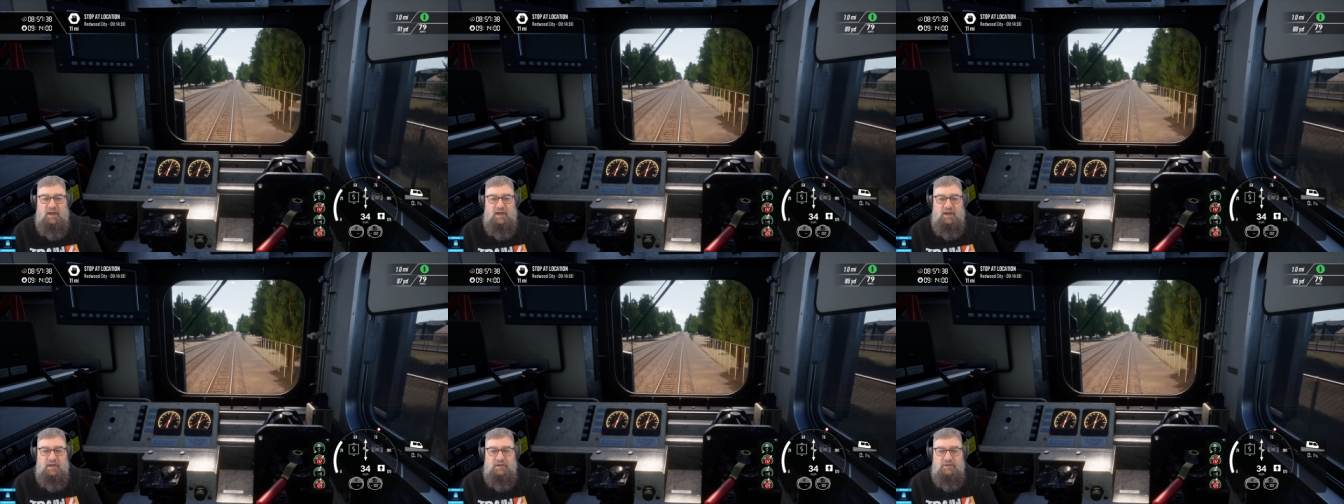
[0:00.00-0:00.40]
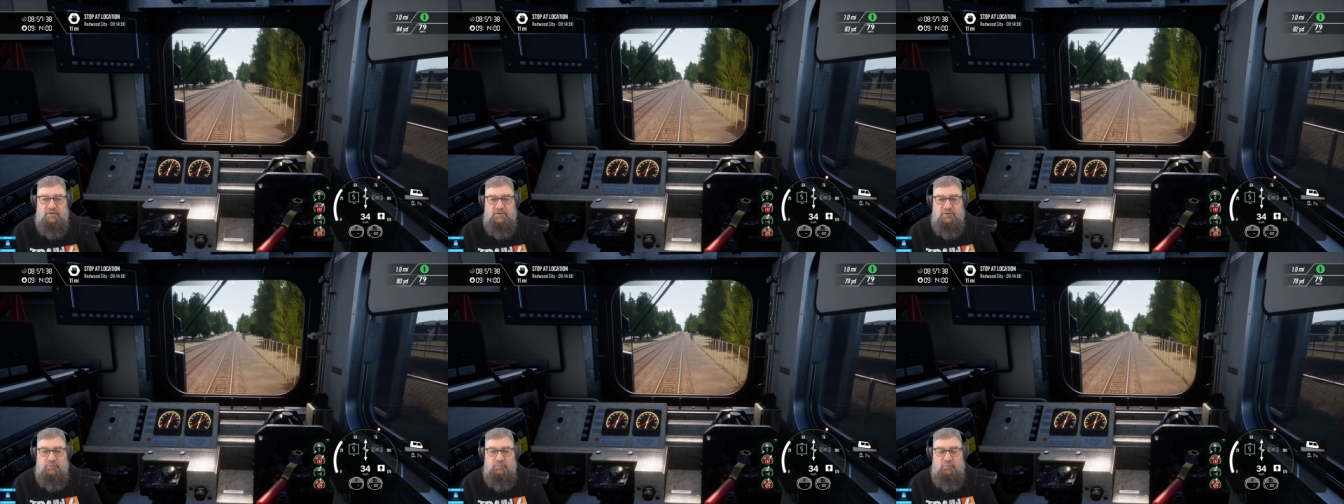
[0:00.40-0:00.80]

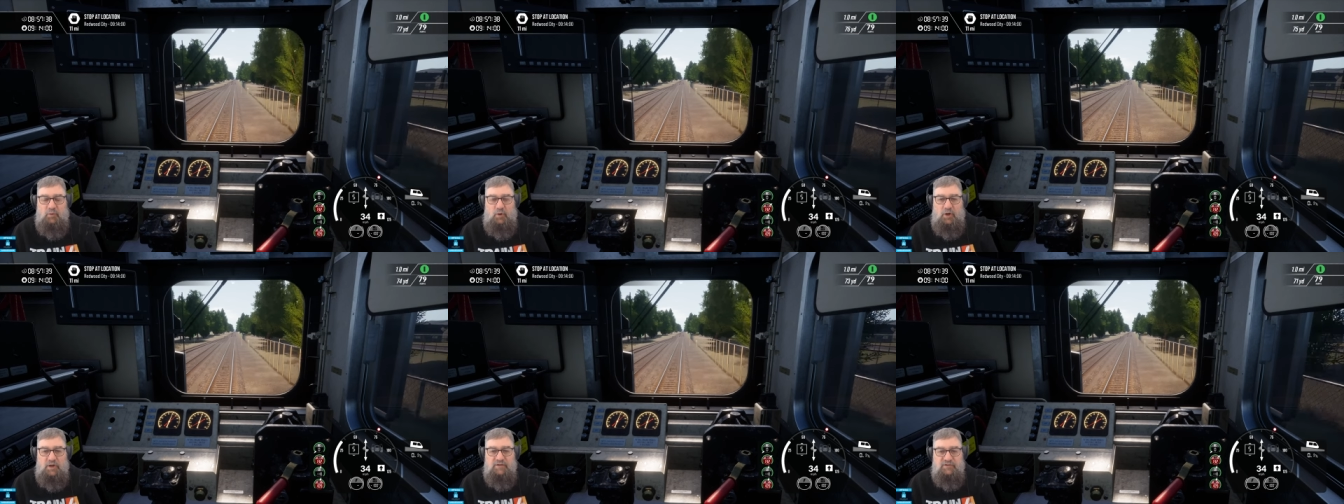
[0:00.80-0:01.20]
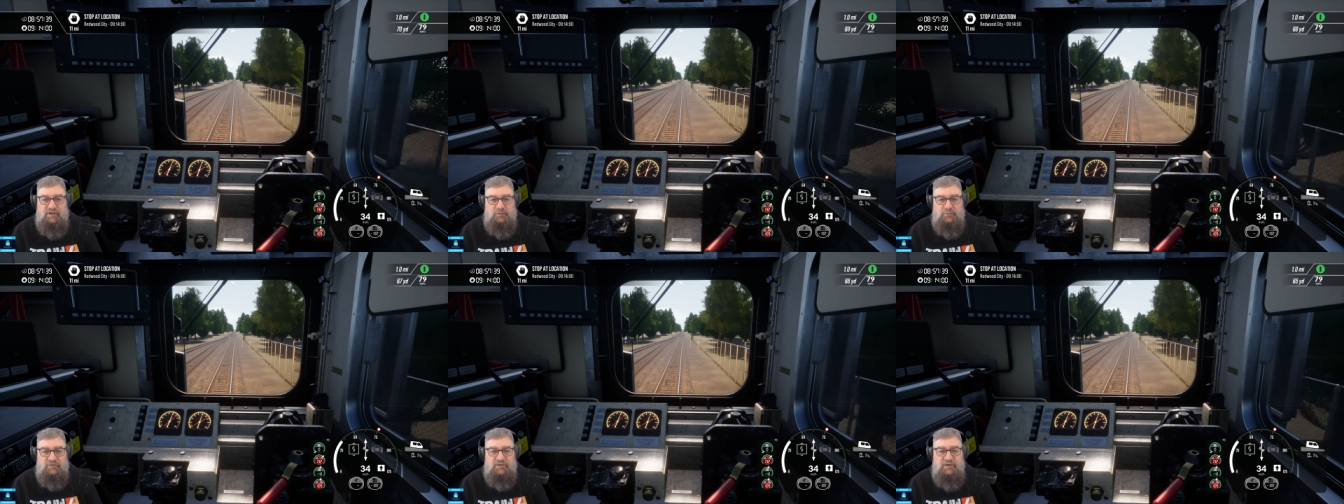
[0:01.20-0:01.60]
and you buy
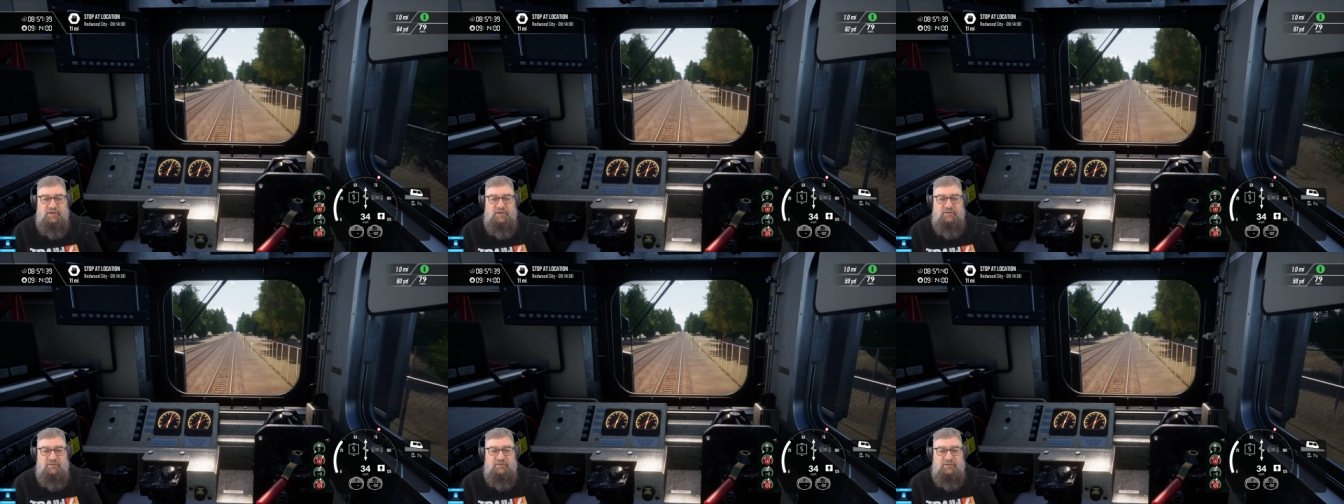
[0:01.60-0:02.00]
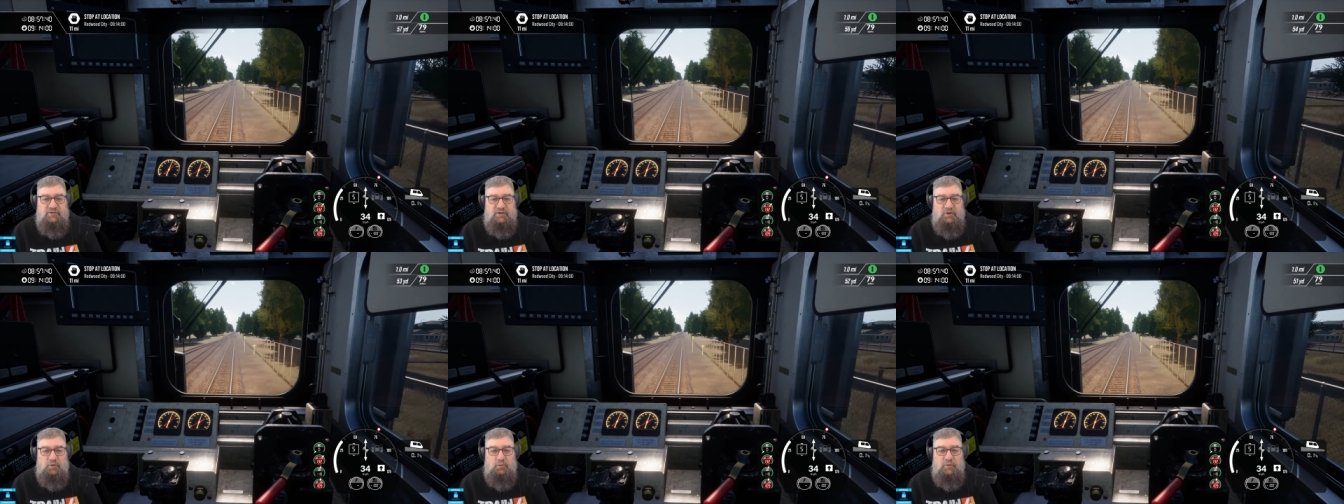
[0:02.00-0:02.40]
DLCs to
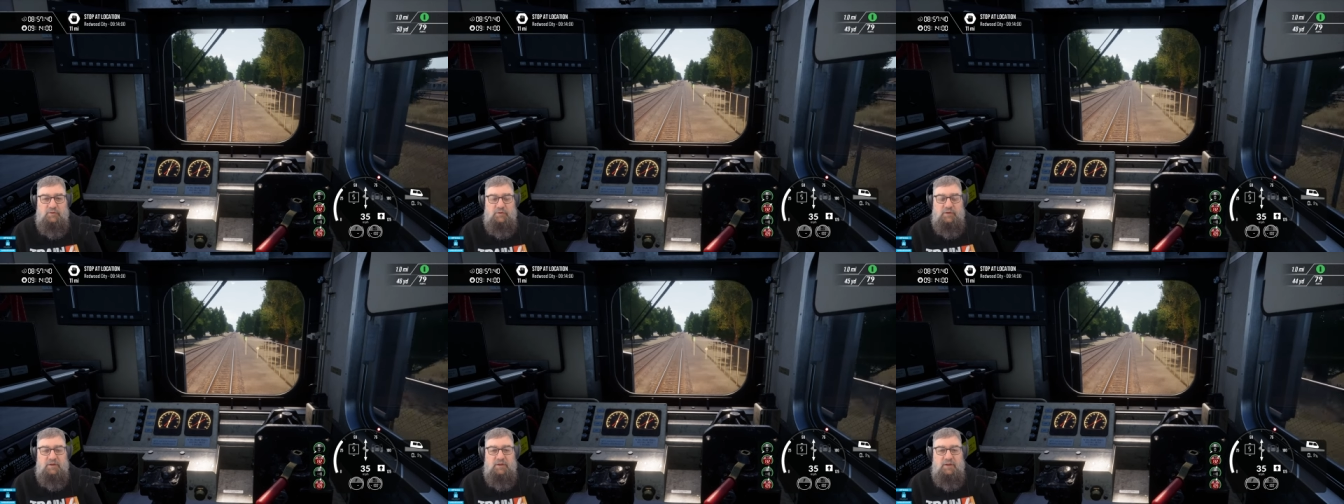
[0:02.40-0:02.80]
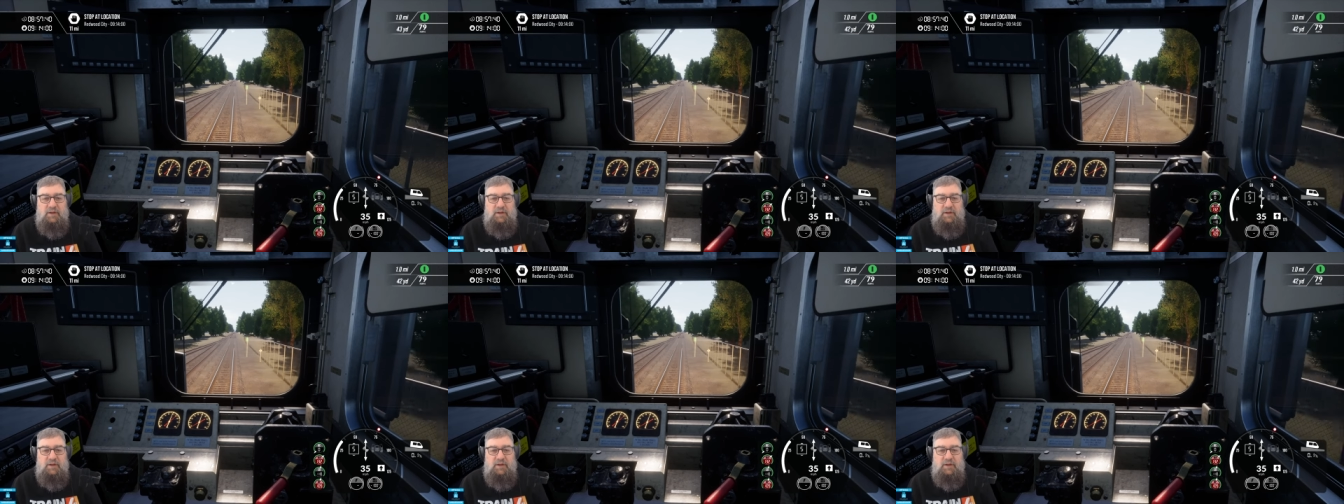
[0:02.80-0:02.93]
go with it,